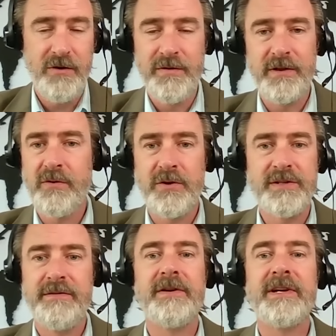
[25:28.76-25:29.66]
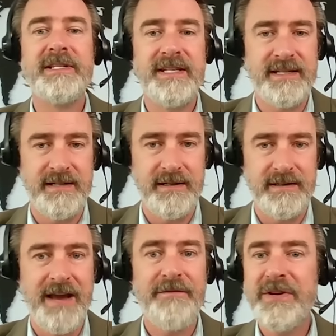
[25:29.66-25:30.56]
over the course of their
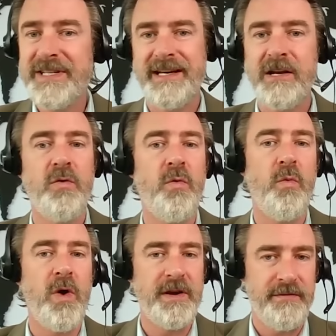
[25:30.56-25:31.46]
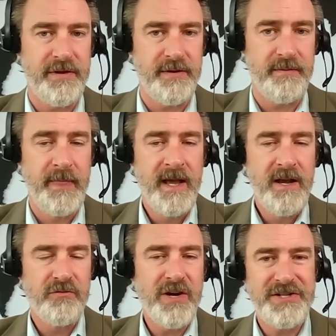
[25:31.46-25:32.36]
existence. Every single one of them.
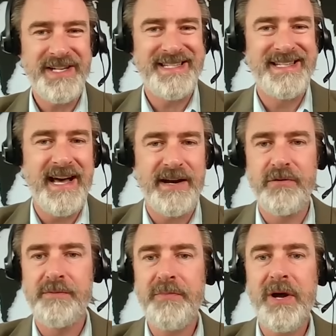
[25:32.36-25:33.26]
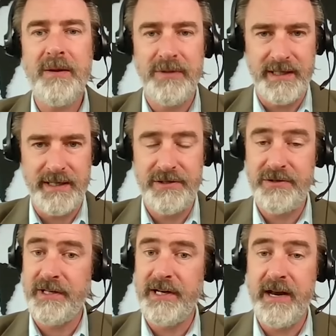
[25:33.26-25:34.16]
Russia is not a republic. It's
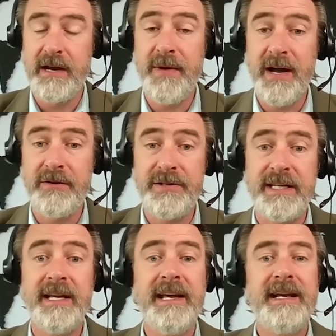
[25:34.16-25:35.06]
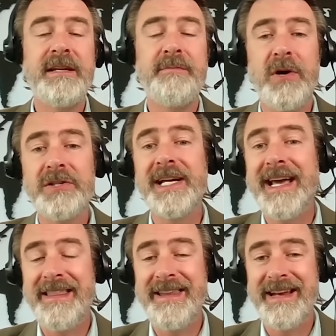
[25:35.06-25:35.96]
certainly not a democracy. It's a
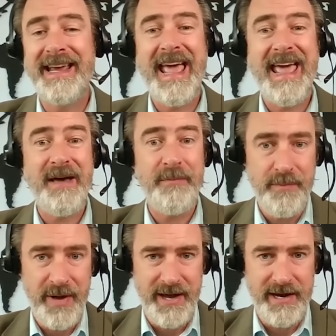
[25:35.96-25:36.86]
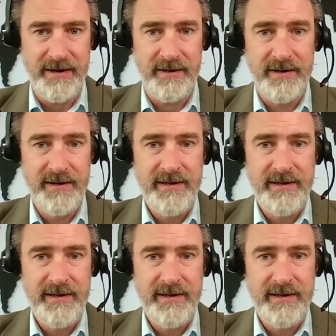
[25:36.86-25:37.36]
multi-ethnic empire.